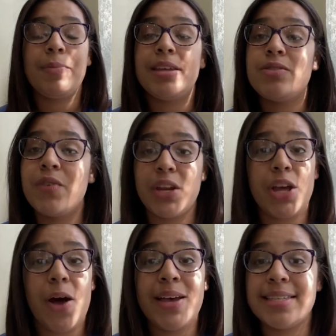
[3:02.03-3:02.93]
this
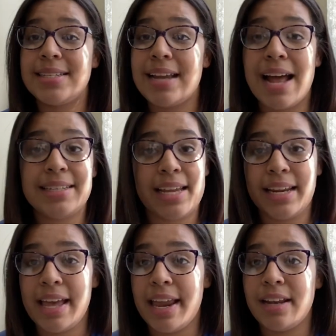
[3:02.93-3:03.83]
video is not
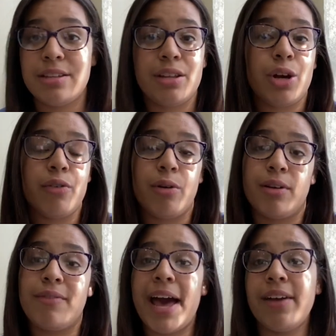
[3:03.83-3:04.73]
dedicated to the
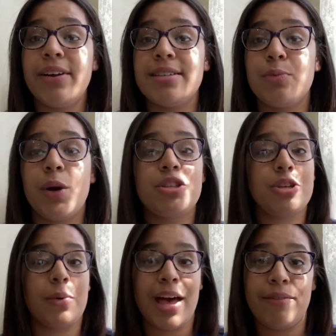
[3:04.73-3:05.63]
coronavirus
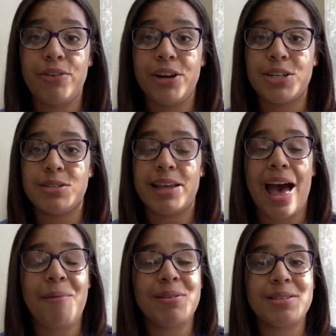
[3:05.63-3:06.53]
whatsoever. It just
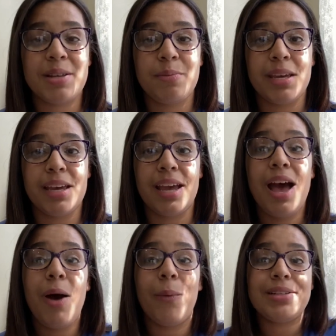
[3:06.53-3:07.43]
happens to be
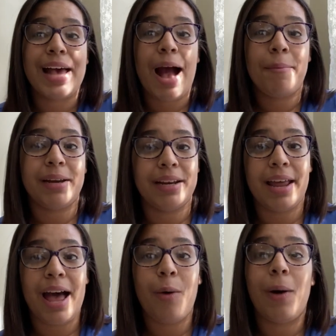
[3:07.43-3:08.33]
what's happening
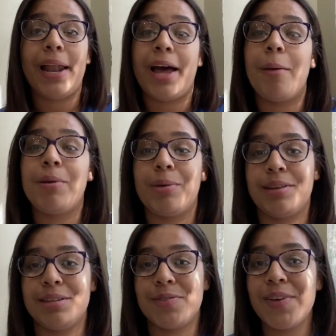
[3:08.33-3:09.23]
now while I uploaded
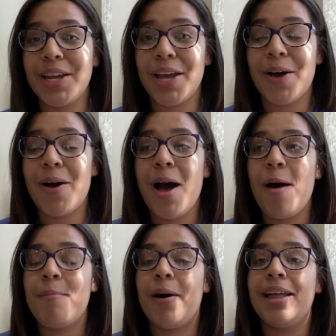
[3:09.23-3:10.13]
this video.
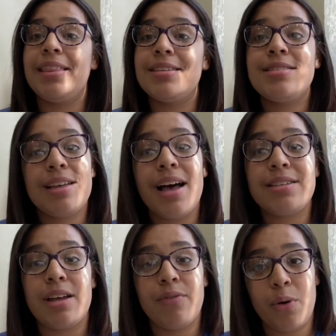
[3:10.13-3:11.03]
But this
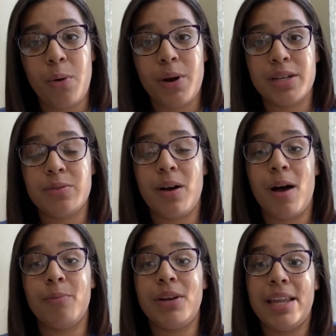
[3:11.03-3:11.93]
does of course
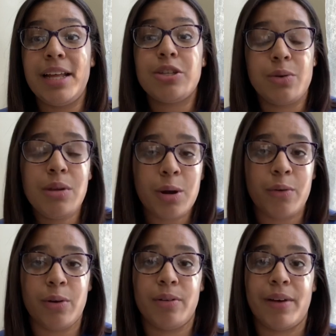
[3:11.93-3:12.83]
relate to the
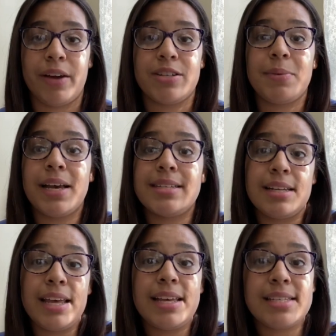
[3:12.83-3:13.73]
coronavirus, because
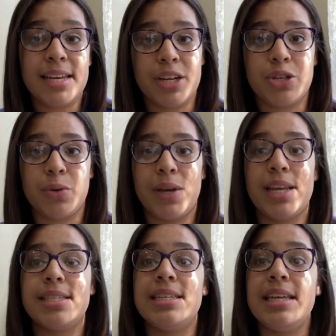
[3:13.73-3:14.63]
it is an issue. It
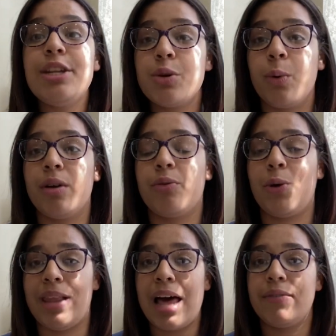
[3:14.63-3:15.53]
is a detour for a
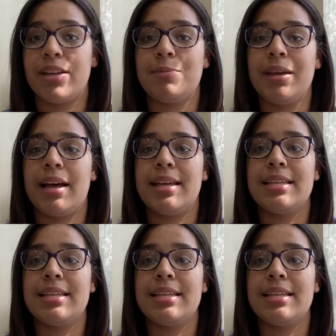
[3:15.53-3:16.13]
lot of us because